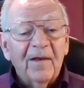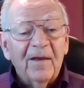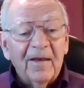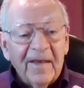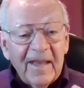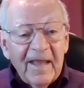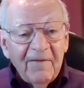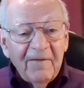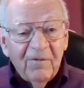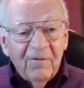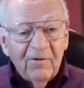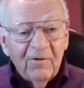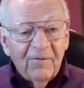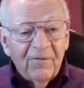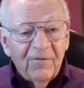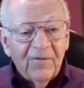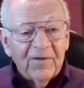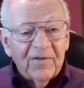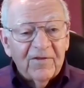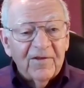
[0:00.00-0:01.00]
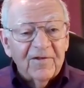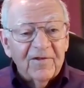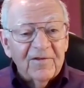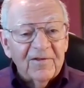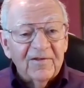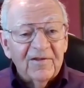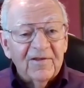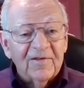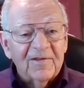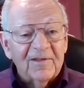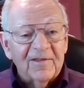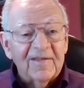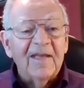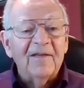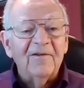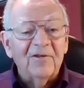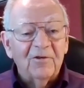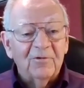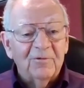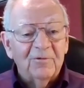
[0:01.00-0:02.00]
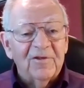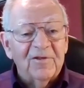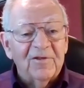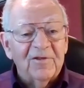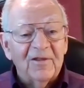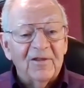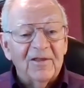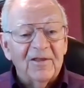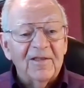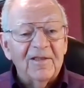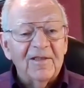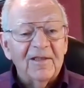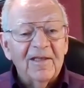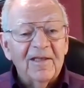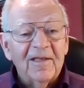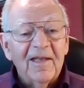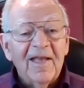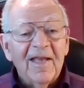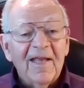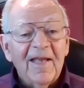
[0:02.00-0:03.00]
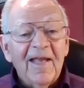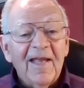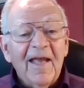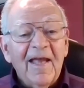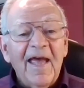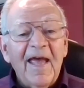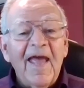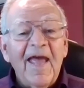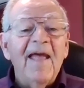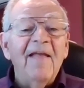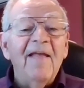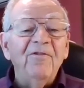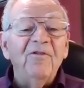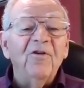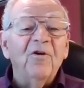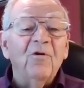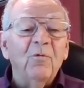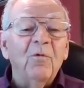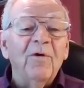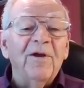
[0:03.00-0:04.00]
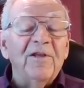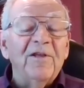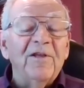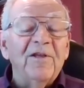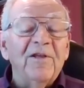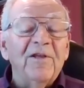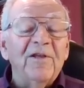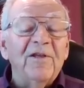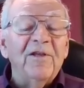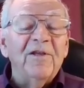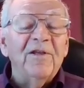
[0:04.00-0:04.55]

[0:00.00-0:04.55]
level of fitness in the sedentary state and the way